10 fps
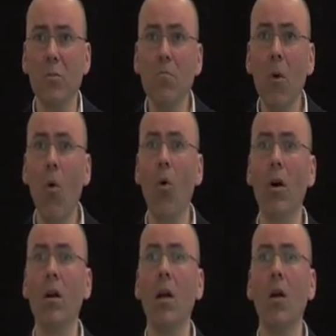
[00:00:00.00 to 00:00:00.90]

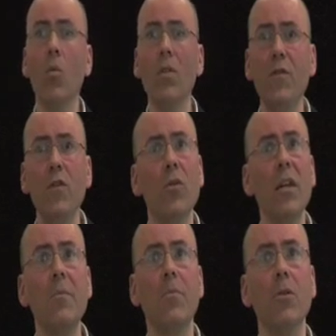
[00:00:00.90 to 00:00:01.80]
more with fewer
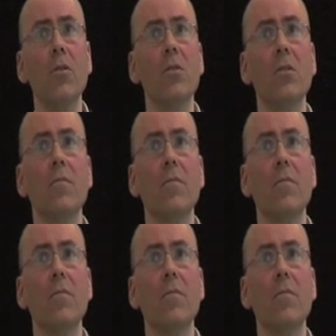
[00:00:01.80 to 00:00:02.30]
inputs.